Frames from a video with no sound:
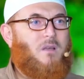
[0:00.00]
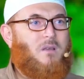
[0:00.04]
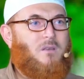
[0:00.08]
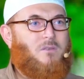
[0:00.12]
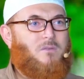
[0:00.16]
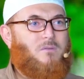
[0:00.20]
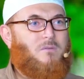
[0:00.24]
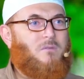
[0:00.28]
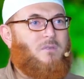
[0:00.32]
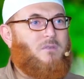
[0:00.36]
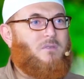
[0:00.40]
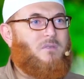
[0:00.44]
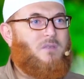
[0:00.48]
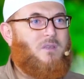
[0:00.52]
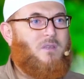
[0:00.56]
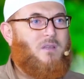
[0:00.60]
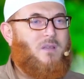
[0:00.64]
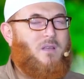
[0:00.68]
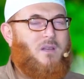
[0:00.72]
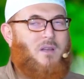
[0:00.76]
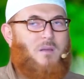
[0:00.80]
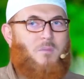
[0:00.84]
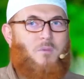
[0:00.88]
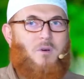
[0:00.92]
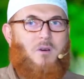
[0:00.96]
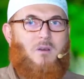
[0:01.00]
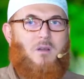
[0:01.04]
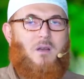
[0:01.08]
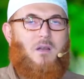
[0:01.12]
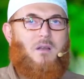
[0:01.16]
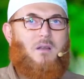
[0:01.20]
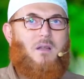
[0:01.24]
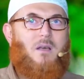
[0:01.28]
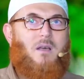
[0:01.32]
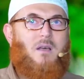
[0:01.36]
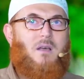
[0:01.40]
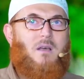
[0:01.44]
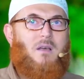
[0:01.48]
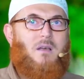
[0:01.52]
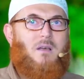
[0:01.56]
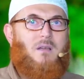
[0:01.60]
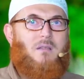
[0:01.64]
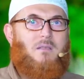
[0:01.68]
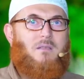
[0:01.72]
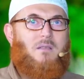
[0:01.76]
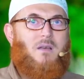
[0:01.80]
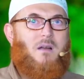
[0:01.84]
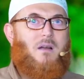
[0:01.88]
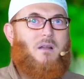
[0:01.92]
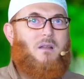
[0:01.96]
as we were thinking about it,
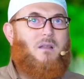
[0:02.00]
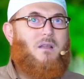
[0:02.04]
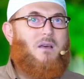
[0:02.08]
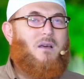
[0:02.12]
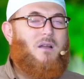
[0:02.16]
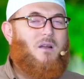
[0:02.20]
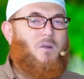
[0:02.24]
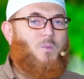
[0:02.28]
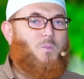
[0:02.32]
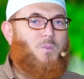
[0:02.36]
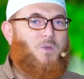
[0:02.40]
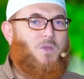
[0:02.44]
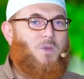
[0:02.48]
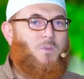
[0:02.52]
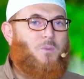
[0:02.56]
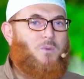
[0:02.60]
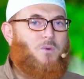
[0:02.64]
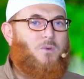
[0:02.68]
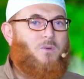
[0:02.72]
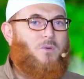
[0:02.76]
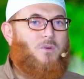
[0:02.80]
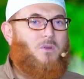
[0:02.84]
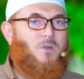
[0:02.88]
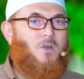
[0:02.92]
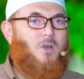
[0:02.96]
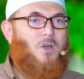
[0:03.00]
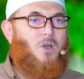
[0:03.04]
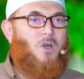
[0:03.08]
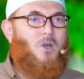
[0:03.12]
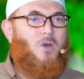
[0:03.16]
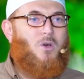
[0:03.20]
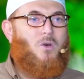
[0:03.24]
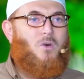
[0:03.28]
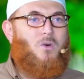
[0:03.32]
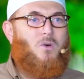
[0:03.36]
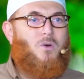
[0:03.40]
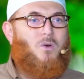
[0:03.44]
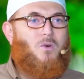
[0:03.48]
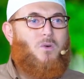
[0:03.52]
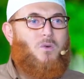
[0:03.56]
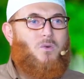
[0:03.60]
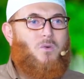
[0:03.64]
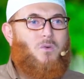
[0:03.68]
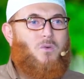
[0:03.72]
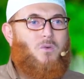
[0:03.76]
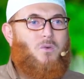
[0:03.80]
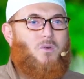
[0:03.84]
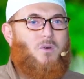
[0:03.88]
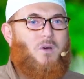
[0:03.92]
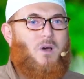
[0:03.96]
there are a lot of people
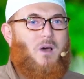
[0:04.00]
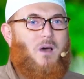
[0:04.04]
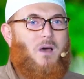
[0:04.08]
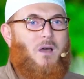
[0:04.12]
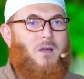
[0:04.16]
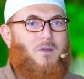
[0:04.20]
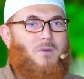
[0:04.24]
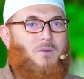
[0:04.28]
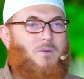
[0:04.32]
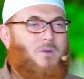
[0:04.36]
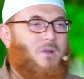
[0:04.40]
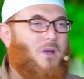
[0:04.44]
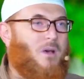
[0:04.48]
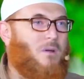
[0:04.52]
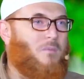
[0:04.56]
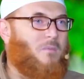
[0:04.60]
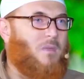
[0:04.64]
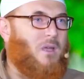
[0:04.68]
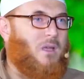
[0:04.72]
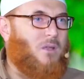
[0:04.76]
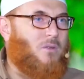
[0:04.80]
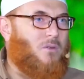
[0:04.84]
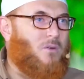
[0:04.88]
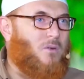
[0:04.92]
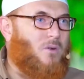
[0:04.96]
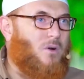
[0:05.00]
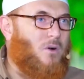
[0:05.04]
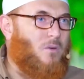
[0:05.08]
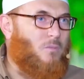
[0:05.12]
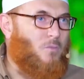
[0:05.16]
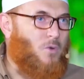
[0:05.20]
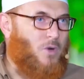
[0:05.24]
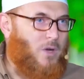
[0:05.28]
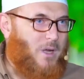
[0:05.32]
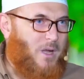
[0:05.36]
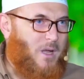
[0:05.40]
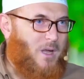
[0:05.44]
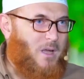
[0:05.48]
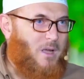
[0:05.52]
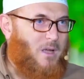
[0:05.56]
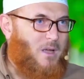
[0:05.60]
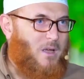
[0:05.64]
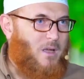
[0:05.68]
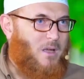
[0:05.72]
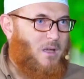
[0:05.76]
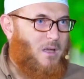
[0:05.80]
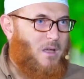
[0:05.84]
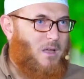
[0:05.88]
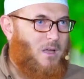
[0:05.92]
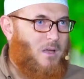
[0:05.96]
who do not make their homework
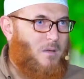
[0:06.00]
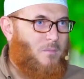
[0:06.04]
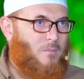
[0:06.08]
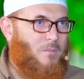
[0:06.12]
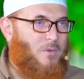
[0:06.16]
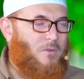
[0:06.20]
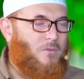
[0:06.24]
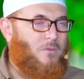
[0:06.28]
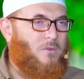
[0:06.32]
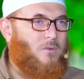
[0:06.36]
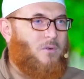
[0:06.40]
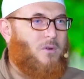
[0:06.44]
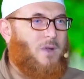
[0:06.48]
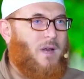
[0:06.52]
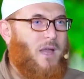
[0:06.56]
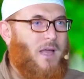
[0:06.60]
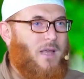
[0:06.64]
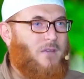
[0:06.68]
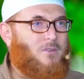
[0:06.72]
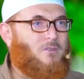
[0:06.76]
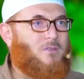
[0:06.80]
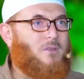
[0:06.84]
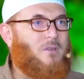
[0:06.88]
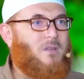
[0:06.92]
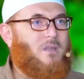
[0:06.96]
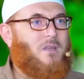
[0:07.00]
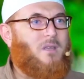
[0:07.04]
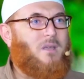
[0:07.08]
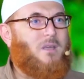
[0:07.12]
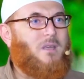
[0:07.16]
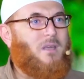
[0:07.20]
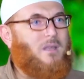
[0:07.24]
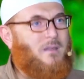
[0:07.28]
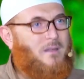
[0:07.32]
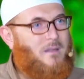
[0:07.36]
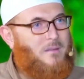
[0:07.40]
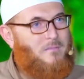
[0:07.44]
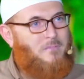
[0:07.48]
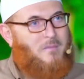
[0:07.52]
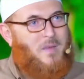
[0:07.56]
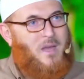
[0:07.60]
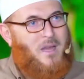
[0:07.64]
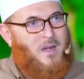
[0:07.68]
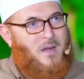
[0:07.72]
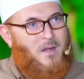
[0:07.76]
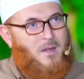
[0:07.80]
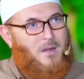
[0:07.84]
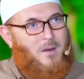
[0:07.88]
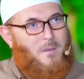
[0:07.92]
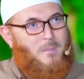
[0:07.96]
mm. before actually getting
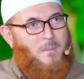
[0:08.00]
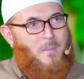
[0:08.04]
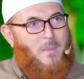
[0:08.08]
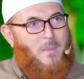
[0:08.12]
married.